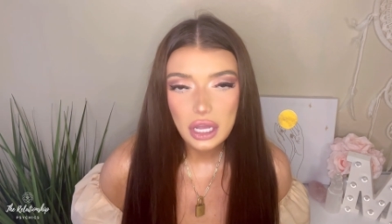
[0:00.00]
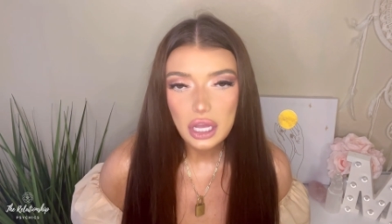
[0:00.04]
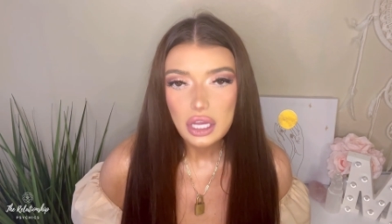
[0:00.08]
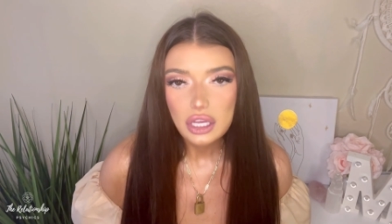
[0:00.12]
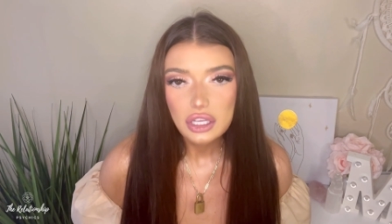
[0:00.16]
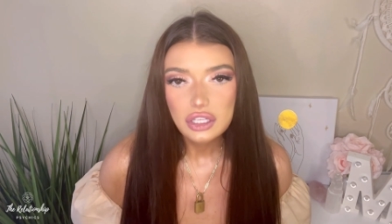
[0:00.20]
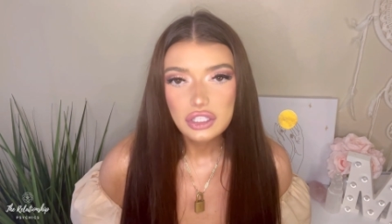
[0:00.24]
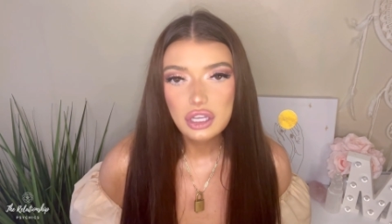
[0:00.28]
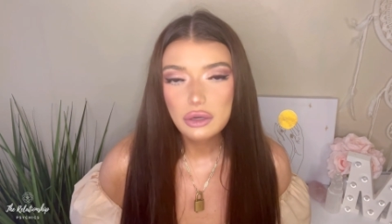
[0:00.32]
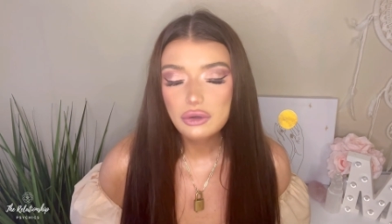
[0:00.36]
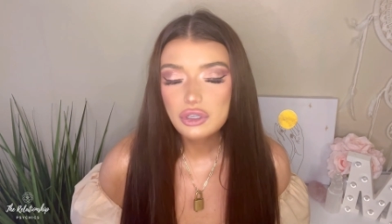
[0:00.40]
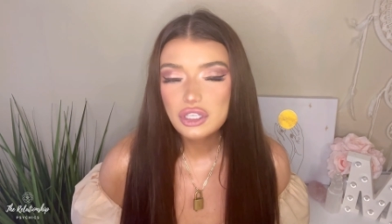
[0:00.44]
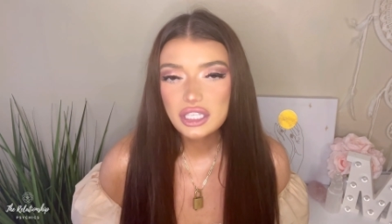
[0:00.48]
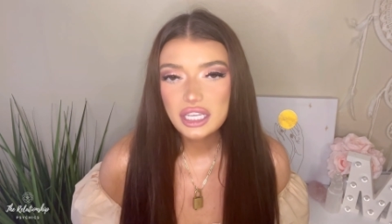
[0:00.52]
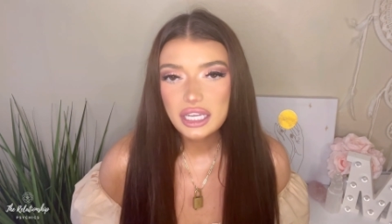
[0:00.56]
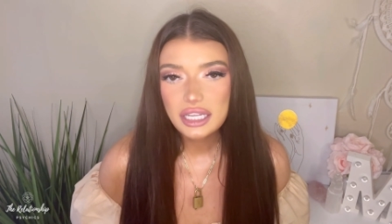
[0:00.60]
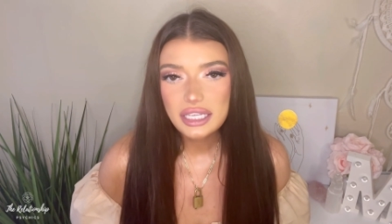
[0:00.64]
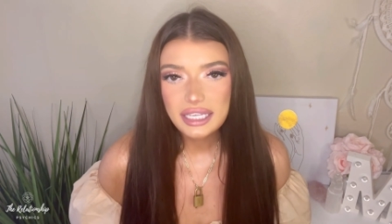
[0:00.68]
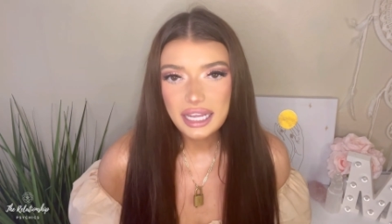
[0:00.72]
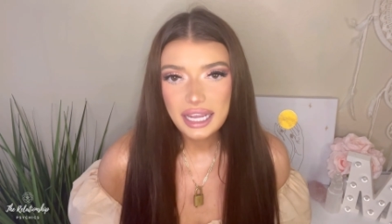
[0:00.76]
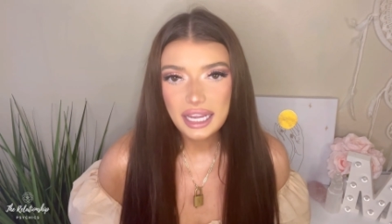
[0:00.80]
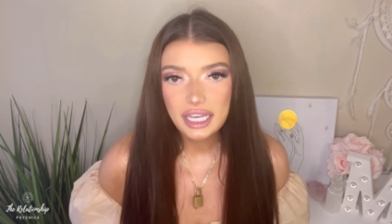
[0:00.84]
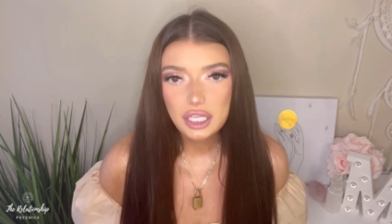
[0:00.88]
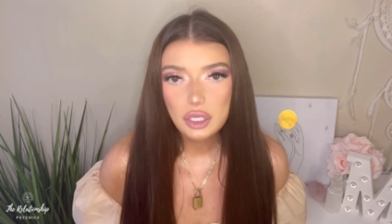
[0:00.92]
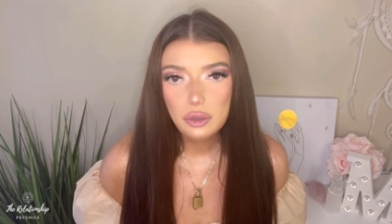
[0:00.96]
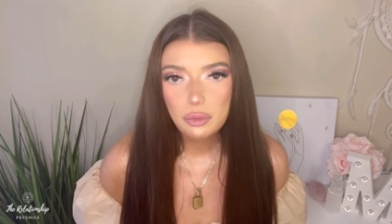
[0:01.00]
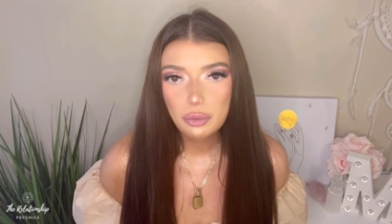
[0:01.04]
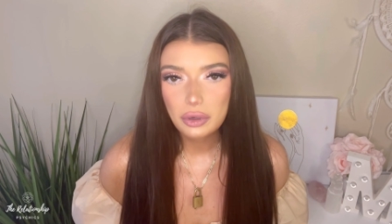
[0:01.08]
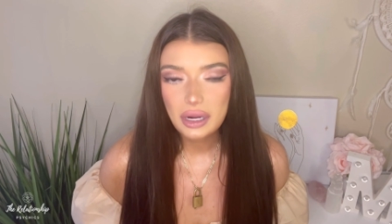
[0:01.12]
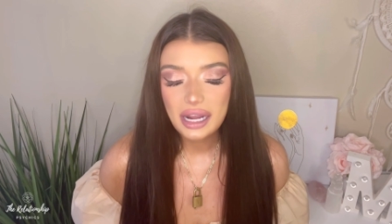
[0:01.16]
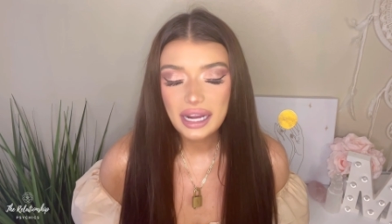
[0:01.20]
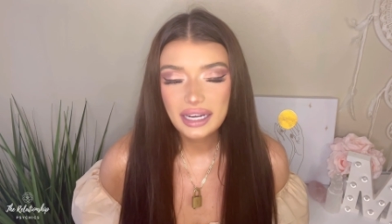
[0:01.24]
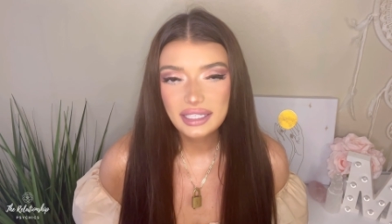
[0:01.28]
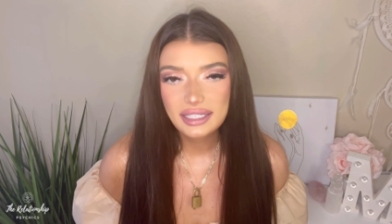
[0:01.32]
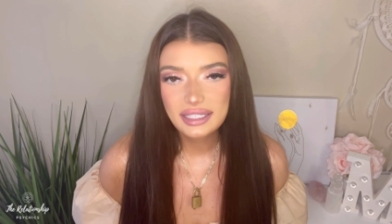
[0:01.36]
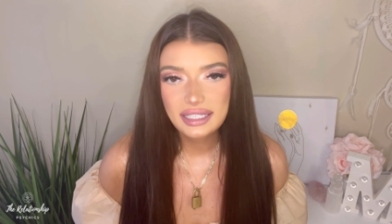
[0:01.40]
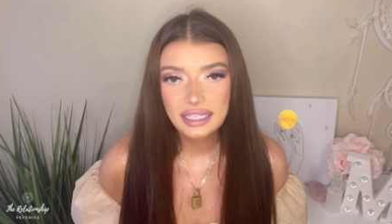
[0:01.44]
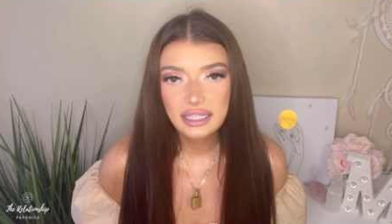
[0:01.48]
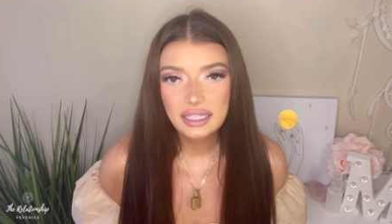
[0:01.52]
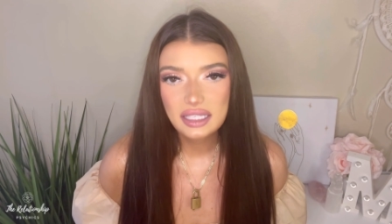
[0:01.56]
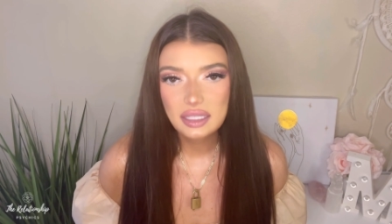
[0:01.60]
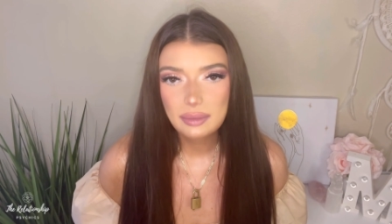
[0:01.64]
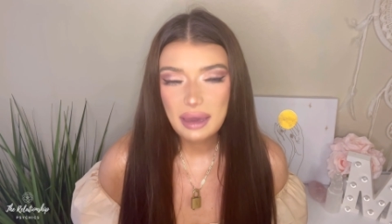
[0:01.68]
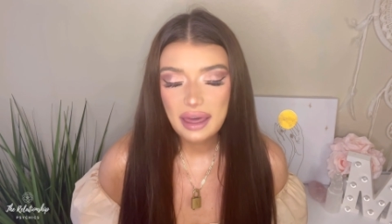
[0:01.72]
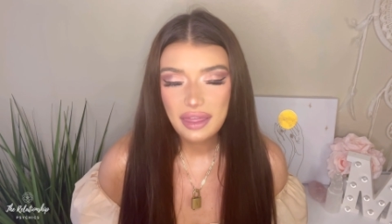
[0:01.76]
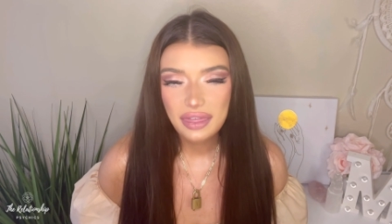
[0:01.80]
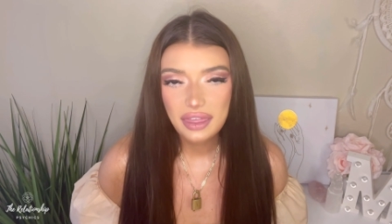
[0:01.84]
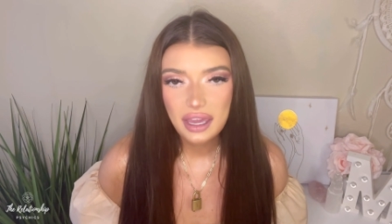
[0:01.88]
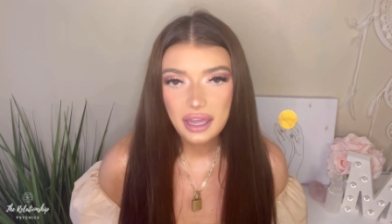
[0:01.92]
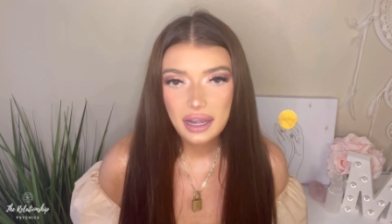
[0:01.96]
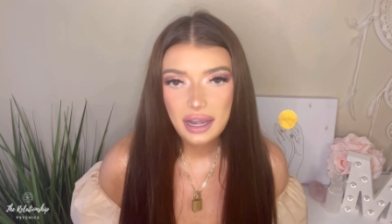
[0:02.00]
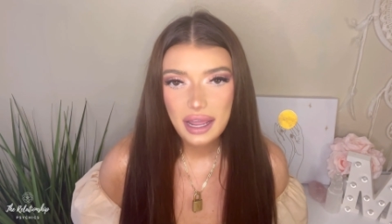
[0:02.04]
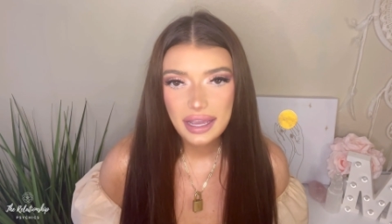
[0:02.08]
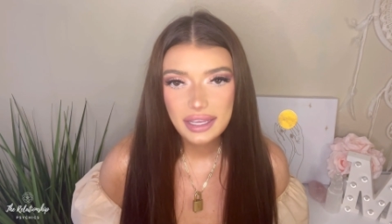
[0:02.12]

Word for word: So just continue practicing this method,